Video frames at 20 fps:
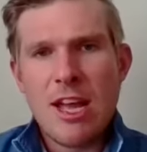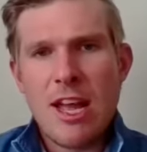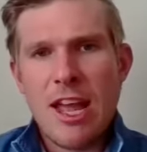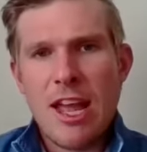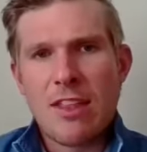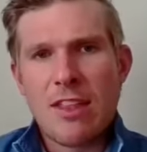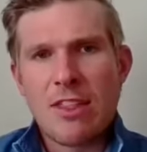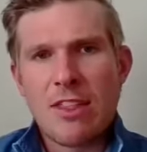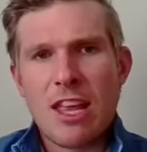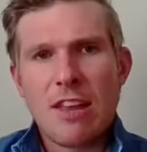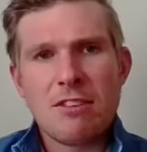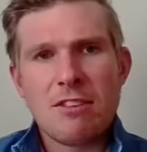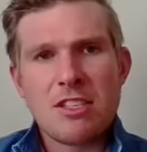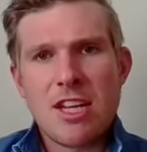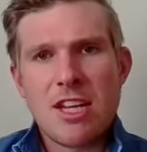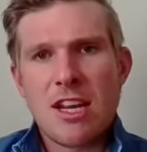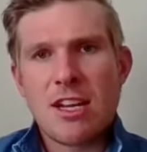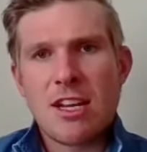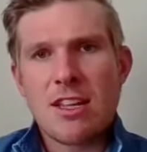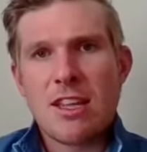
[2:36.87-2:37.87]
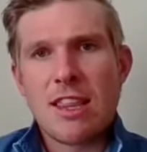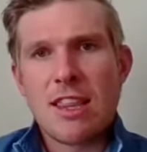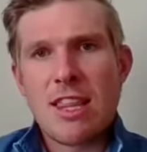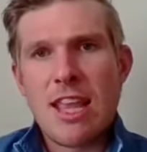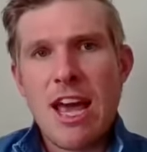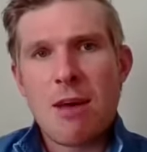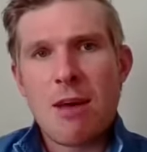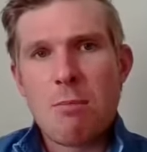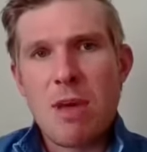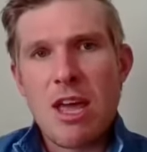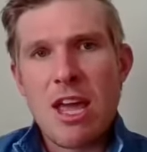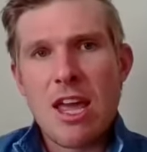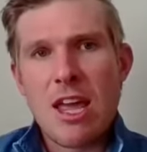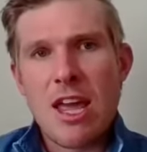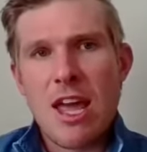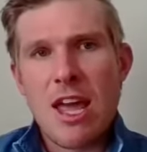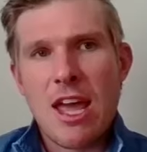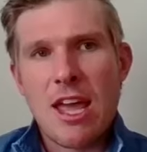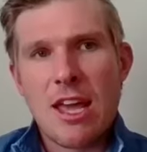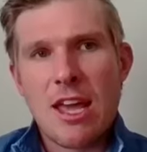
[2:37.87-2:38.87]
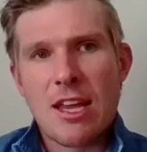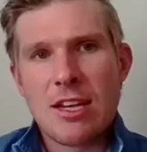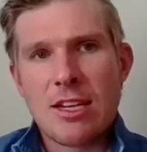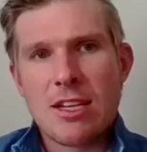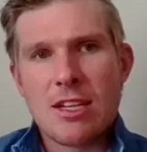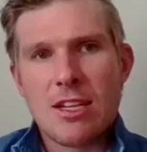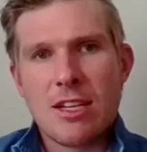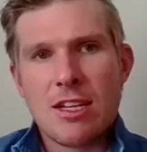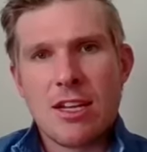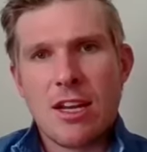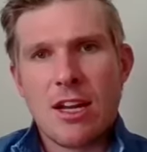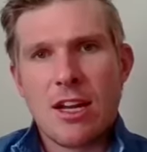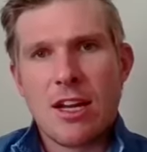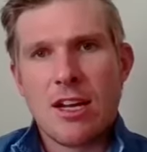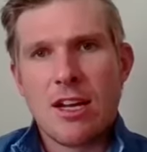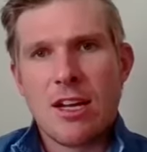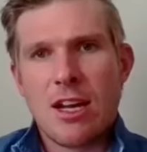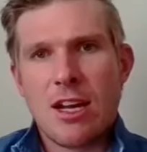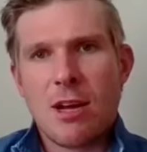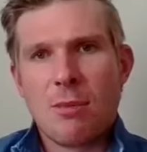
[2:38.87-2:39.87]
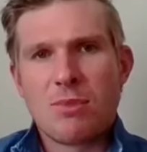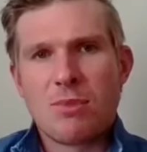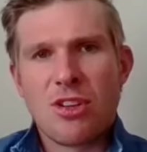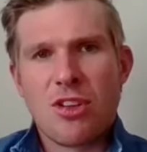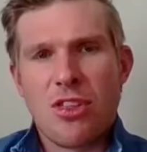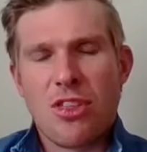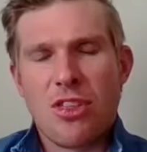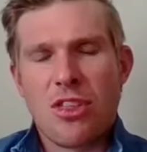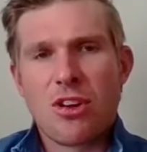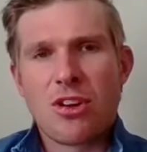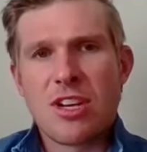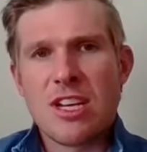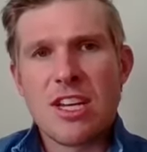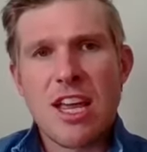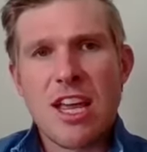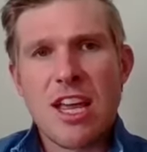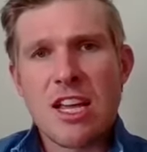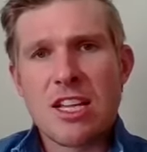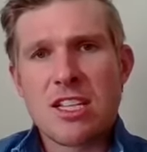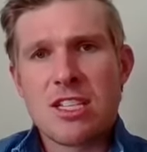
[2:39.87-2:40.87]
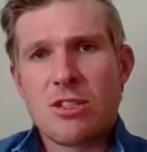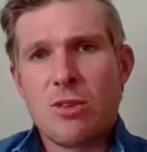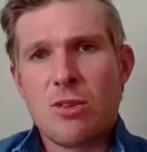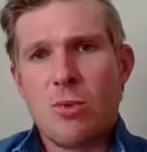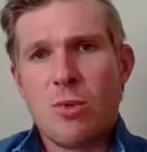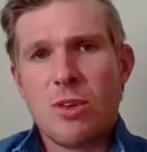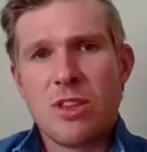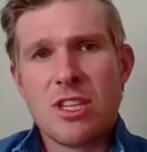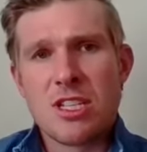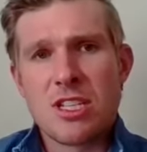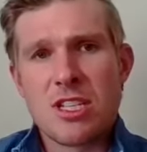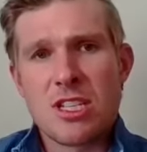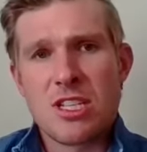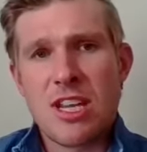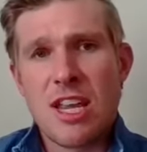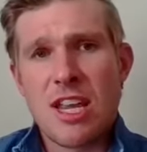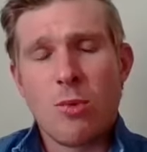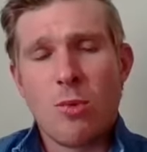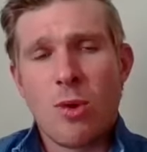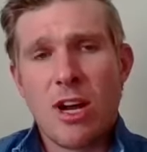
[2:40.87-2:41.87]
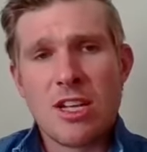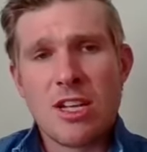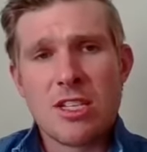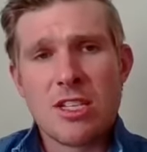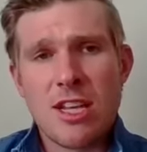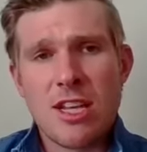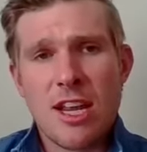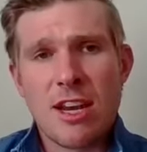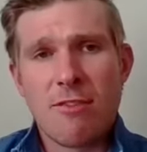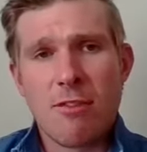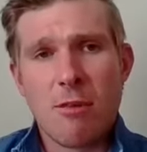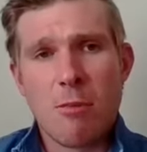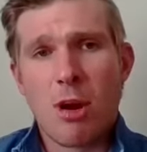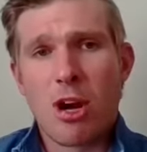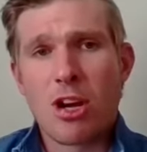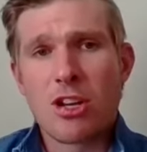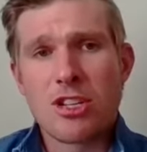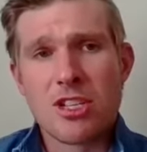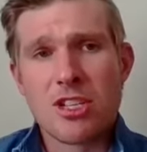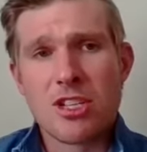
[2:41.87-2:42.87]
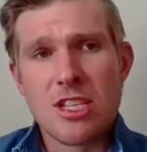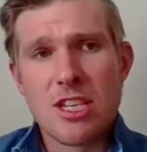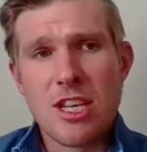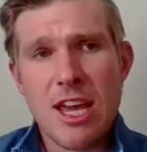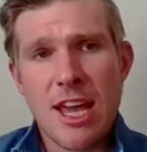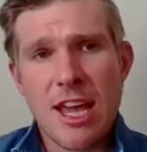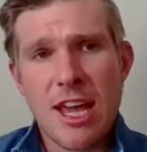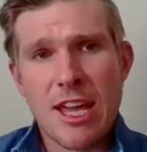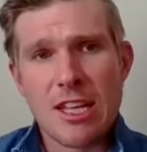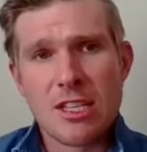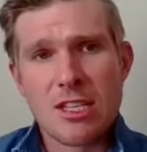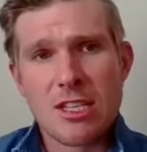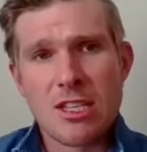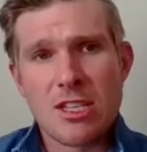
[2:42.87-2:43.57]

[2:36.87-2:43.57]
And they've stated that may end up to 30 days when the statewide state of emergency ends.